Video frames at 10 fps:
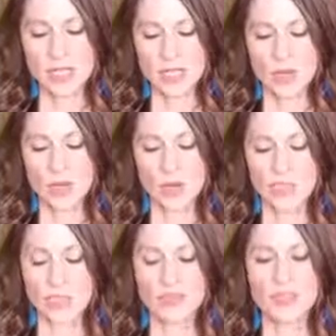I
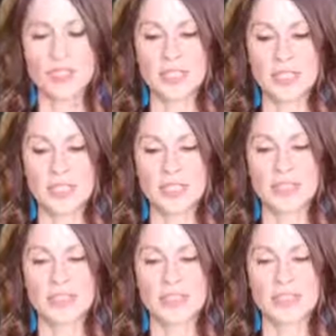want you to
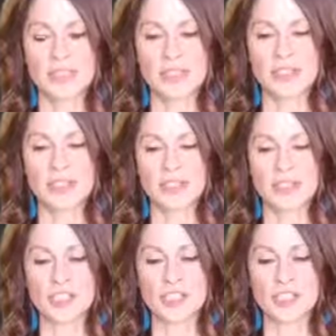get the
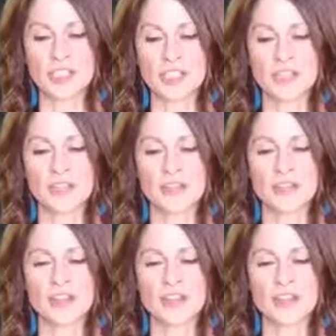energy of a